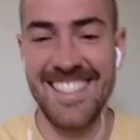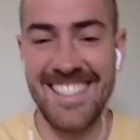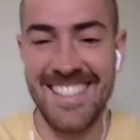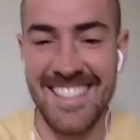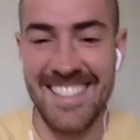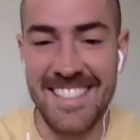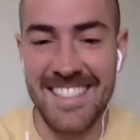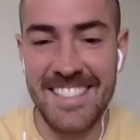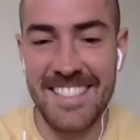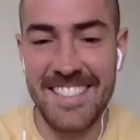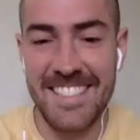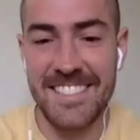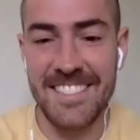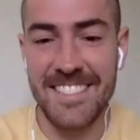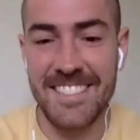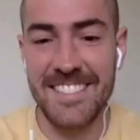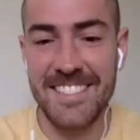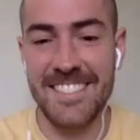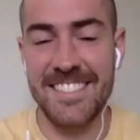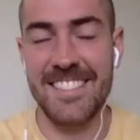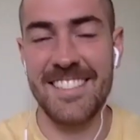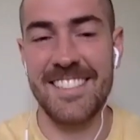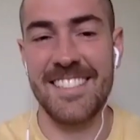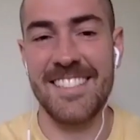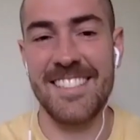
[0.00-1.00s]

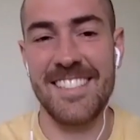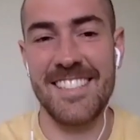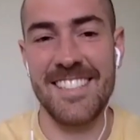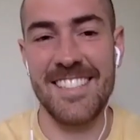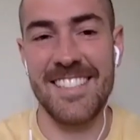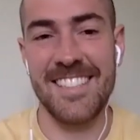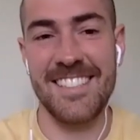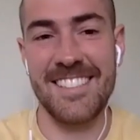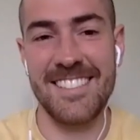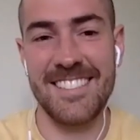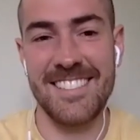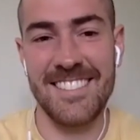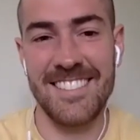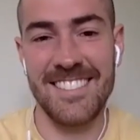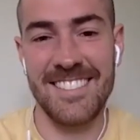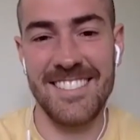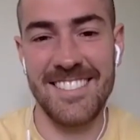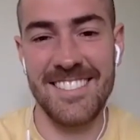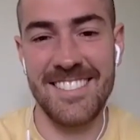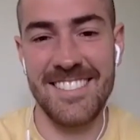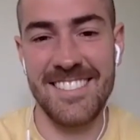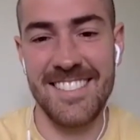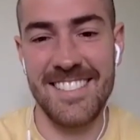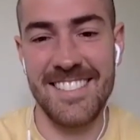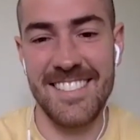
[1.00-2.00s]

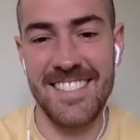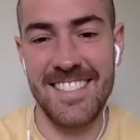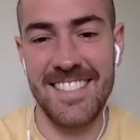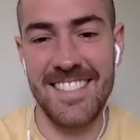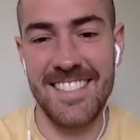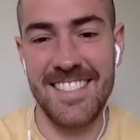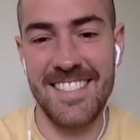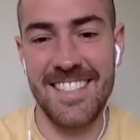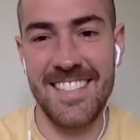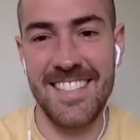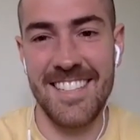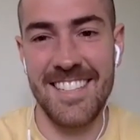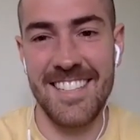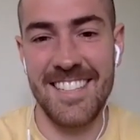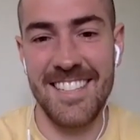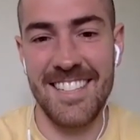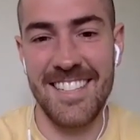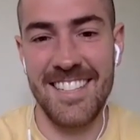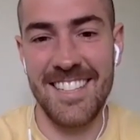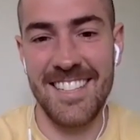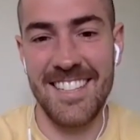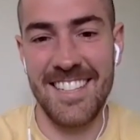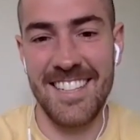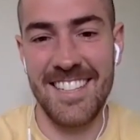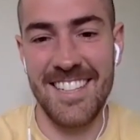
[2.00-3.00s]

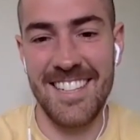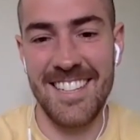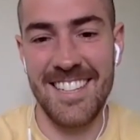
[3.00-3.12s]
No words are spoken by the person on screen.